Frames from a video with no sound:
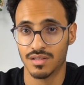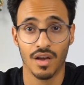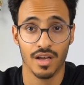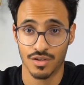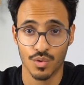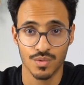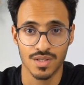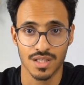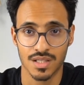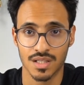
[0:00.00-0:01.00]

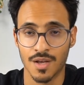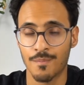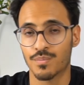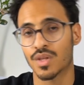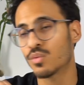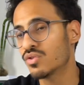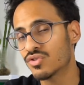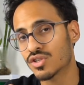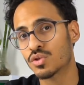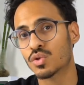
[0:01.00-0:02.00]
diagnosis. They wouldn't
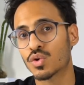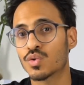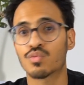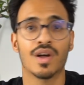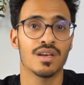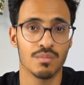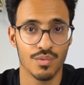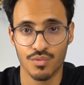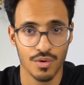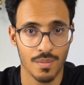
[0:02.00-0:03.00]
just throw random
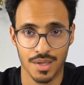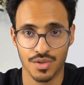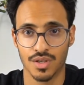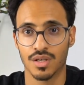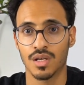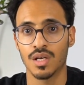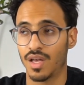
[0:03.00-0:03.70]
information.